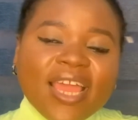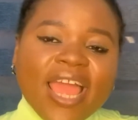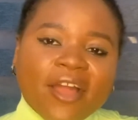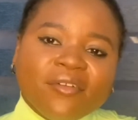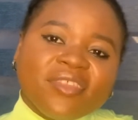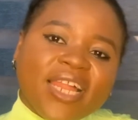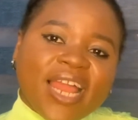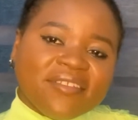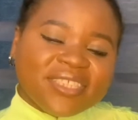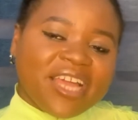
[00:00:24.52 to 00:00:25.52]
health and
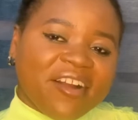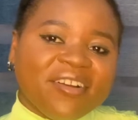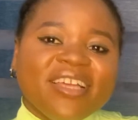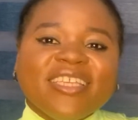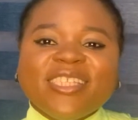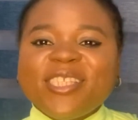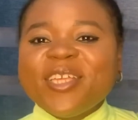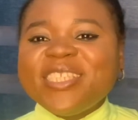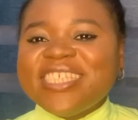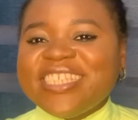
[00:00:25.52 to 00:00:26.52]
lifestyle.
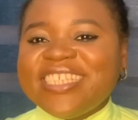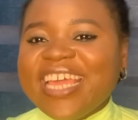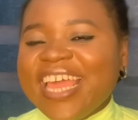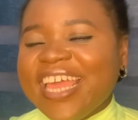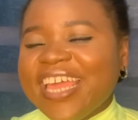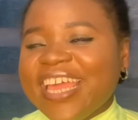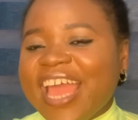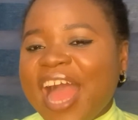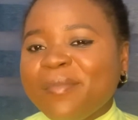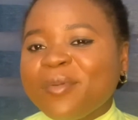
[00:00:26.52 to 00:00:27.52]
So today
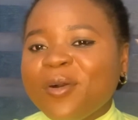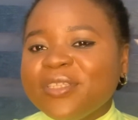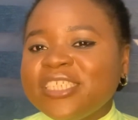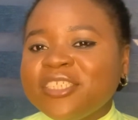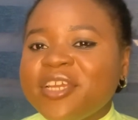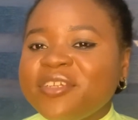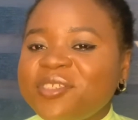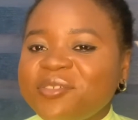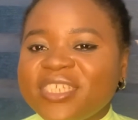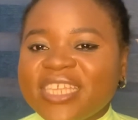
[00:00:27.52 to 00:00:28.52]
I'm continuing a
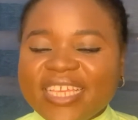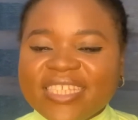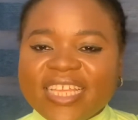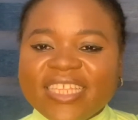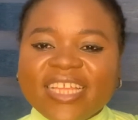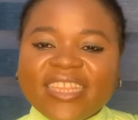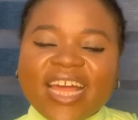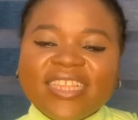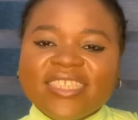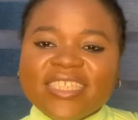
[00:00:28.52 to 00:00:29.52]
series I started,
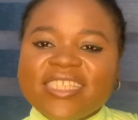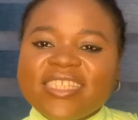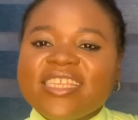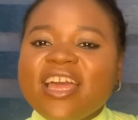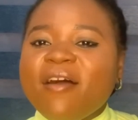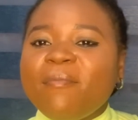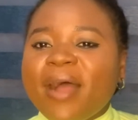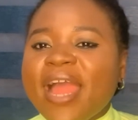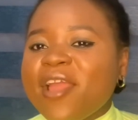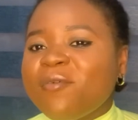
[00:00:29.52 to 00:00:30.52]
that is
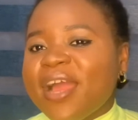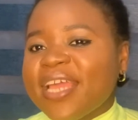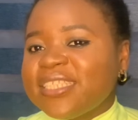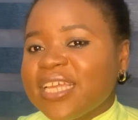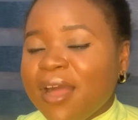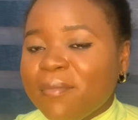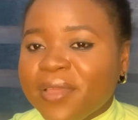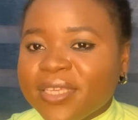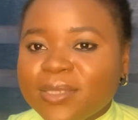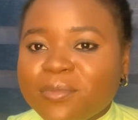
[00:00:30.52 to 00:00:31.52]
my NYSC Camp
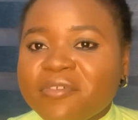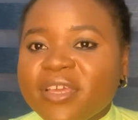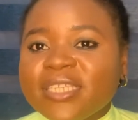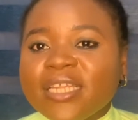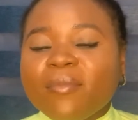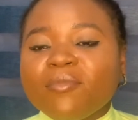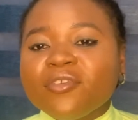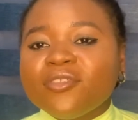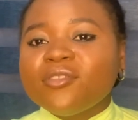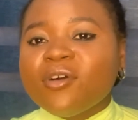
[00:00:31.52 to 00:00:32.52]
Experience, and I'm going
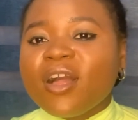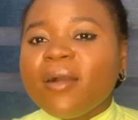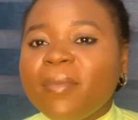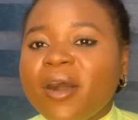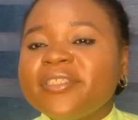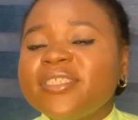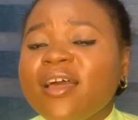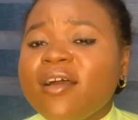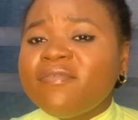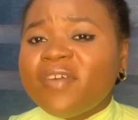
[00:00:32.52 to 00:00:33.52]
to talk about
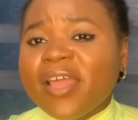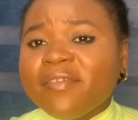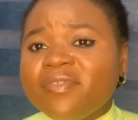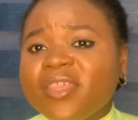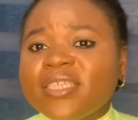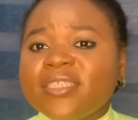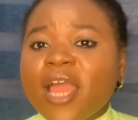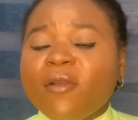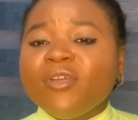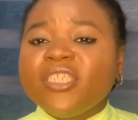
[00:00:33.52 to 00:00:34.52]
5 things
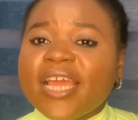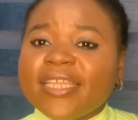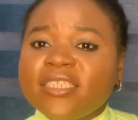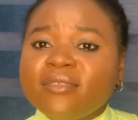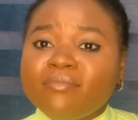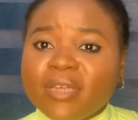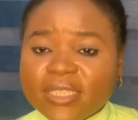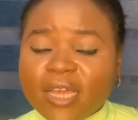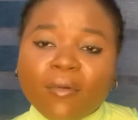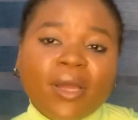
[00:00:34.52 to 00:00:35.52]
I wish I did
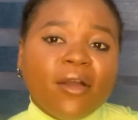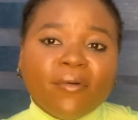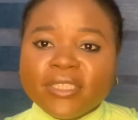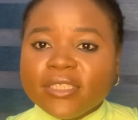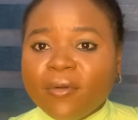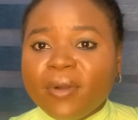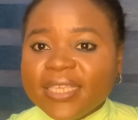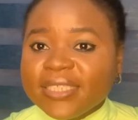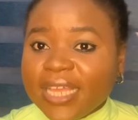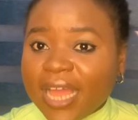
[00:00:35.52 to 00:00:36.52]
better while I was in
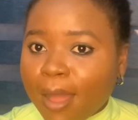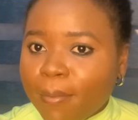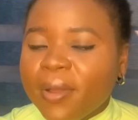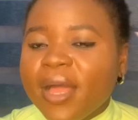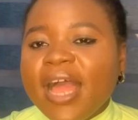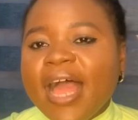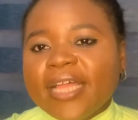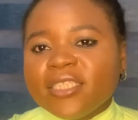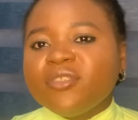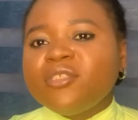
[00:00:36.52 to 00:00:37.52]
NYSC Camp.
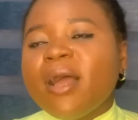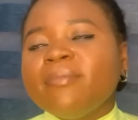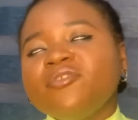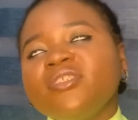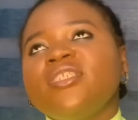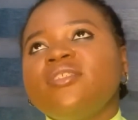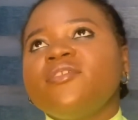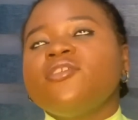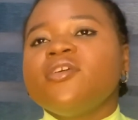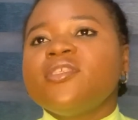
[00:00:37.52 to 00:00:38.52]
And the reason why I'm doing this
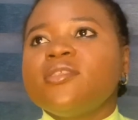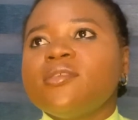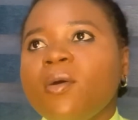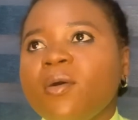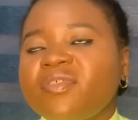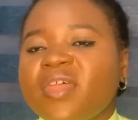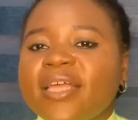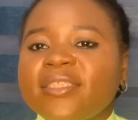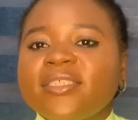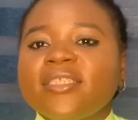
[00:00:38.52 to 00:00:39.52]
video is so that